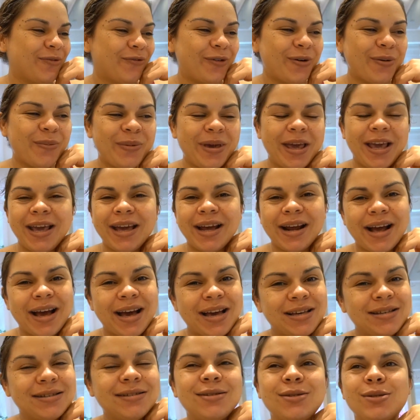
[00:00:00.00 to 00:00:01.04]
From here
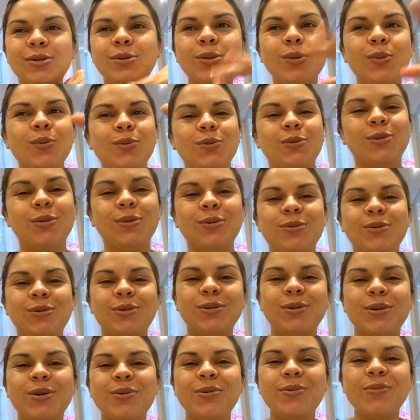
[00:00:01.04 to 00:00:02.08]
guys, soon, soon,
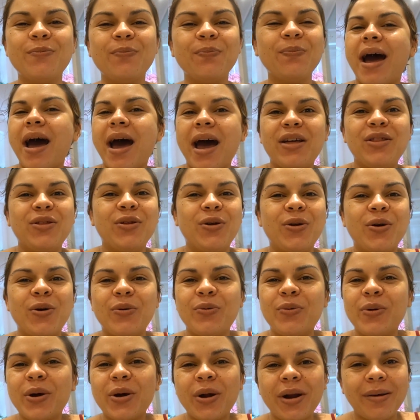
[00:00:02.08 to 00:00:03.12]
soon. I don't
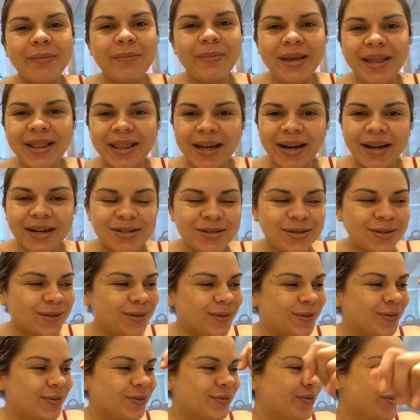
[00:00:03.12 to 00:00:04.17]
know, we're gonna be there,
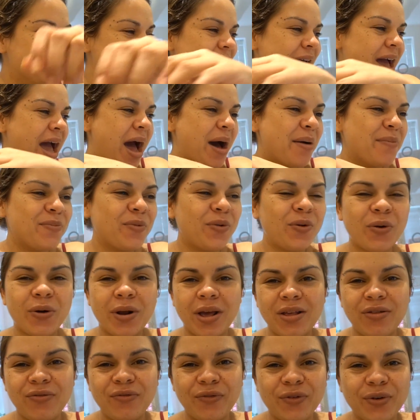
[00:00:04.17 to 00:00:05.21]
so I'm
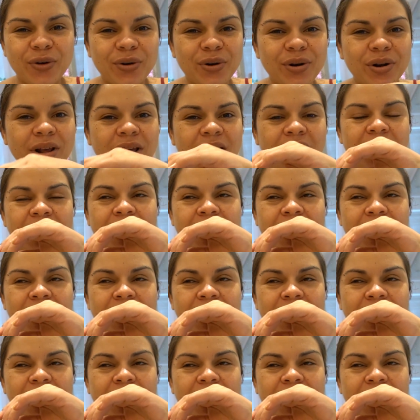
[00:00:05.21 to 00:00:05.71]
grateful.